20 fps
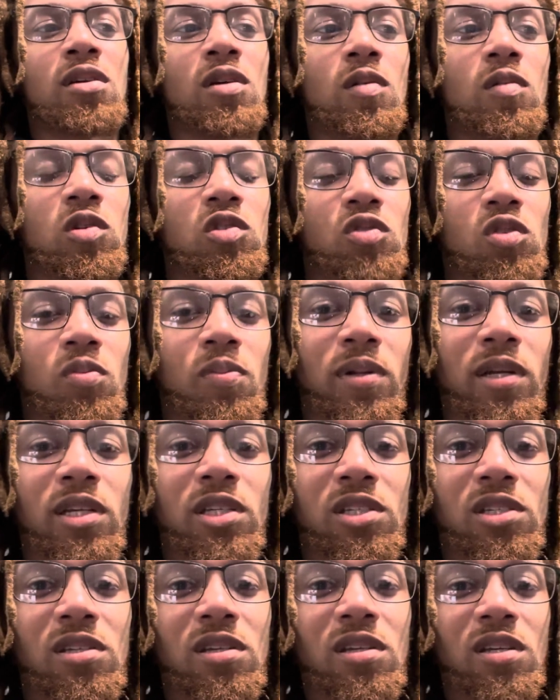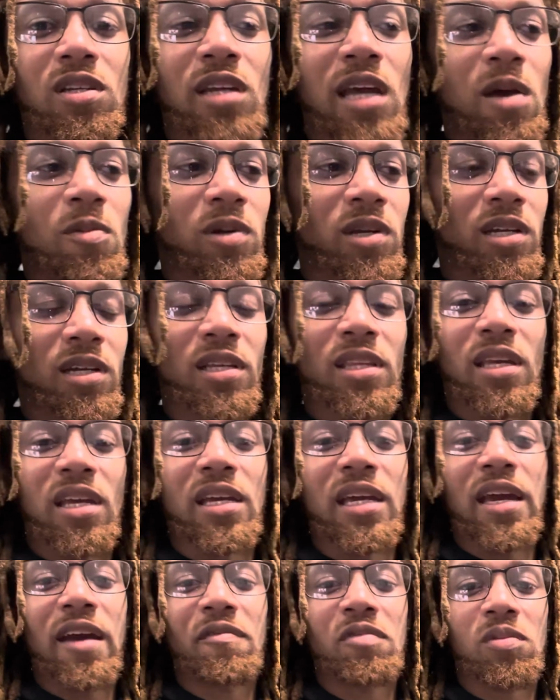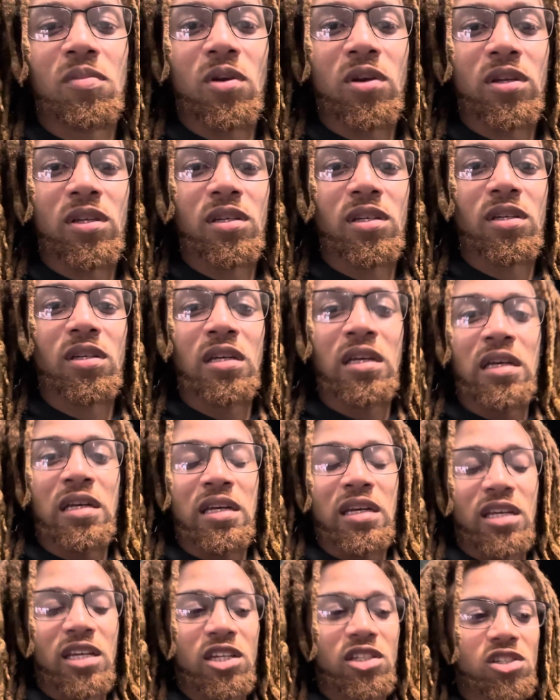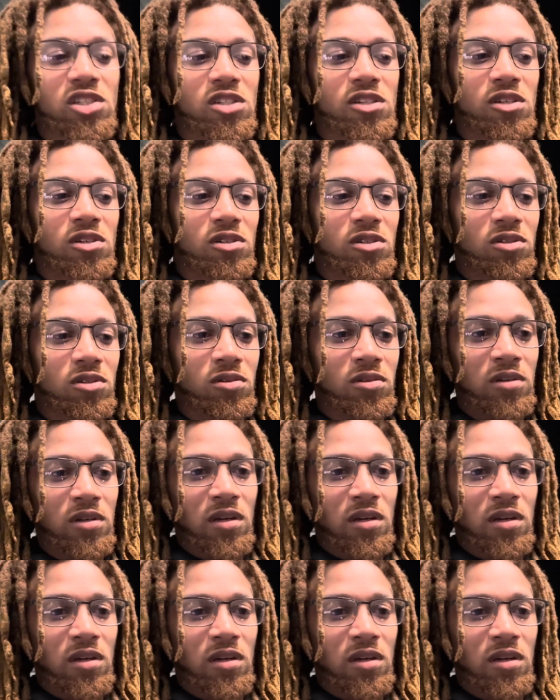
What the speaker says: was replaced. Not with anything aftermarket. It's still